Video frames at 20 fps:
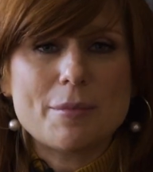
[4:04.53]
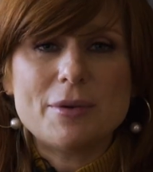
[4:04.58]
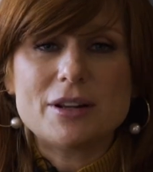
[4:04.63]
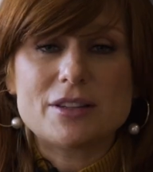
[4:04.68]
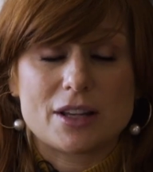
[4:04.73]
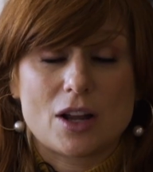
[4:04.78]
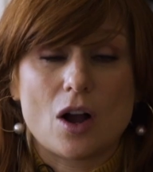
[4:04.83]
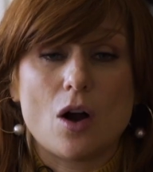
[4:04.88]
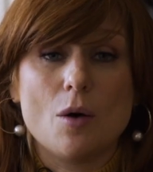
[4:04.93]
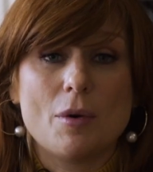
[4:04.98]
I mean,
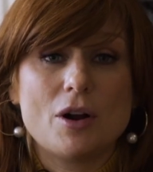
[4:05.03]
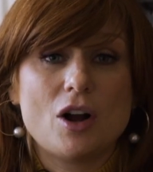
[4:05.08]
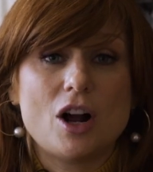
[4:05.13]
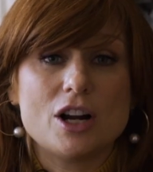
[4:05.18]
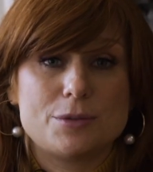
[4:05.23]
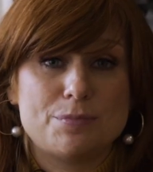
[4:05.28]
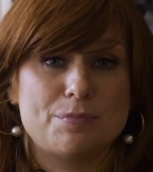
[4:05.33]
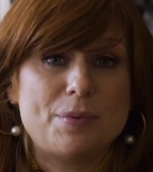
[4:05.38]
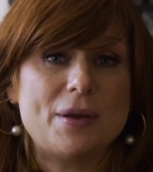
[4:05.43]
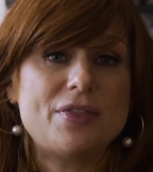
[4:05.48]
it's like, oh my
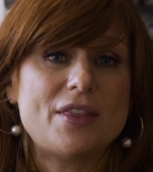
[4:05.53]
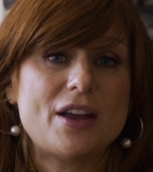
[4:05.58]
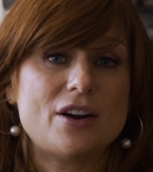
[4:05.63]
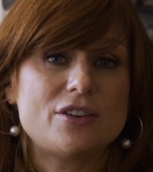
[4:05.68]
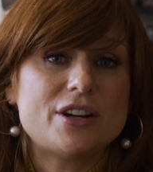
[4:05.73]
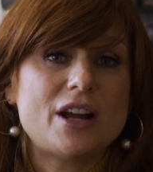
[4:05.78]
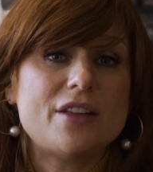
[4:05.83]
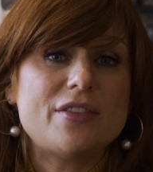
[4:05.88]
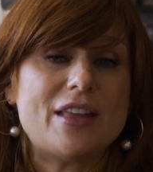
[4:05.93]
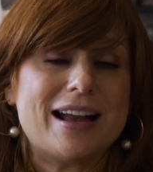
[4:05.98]
gosh, been
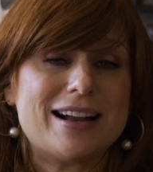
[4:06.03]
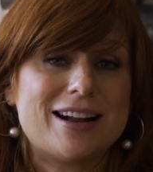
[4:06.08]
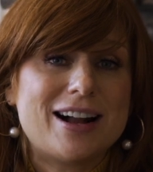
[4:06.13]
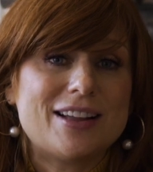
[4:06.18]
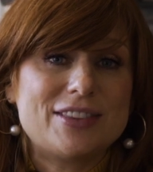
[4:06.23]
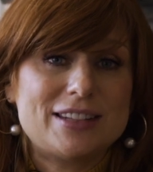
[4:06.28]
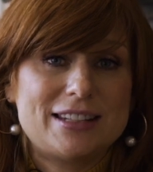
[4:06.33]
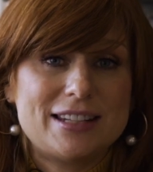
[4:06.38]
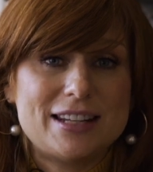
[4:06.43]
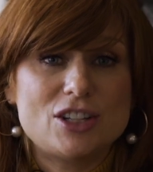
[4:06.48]
there, done that,
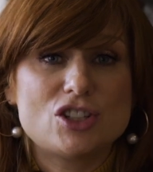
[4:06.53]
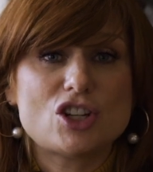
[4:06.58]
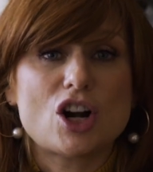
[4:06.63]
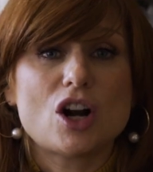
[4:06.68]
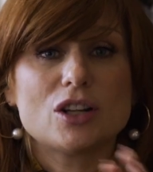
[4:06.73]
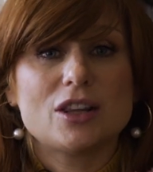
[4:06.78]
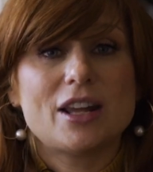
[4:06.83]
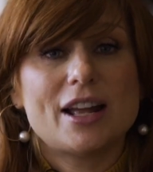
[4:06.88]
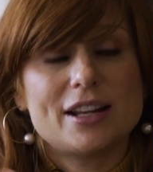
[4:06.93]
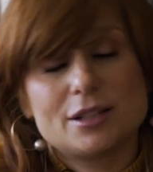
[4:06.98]
got the t
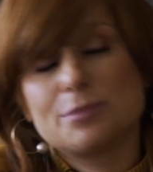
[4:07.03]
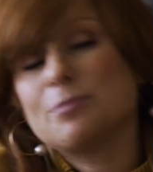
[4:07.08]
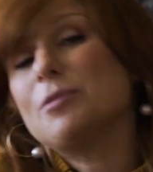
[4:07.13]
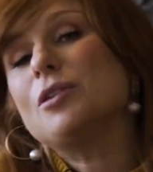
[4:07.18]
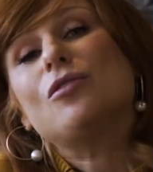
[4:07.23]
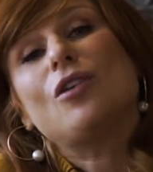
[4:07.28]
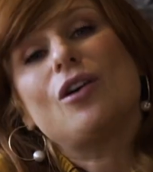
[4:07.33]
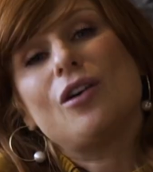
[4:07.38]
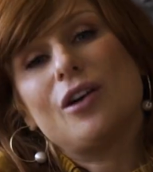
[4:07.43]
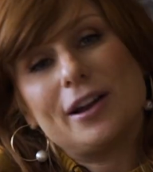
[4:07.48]
shirt, let's
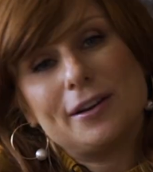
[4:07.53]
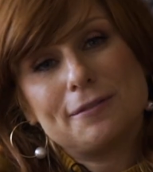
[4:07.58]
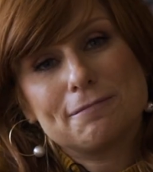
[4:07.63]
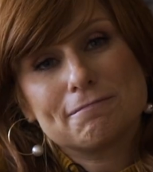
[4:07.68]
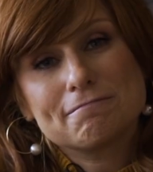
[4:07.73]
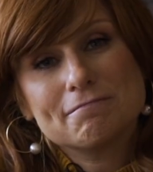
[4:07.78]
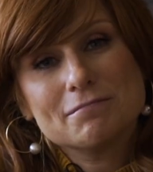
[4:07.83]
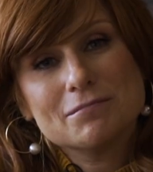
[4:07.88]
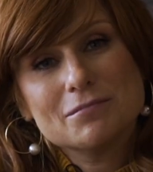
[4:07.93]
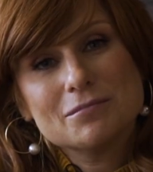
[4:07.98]
move on.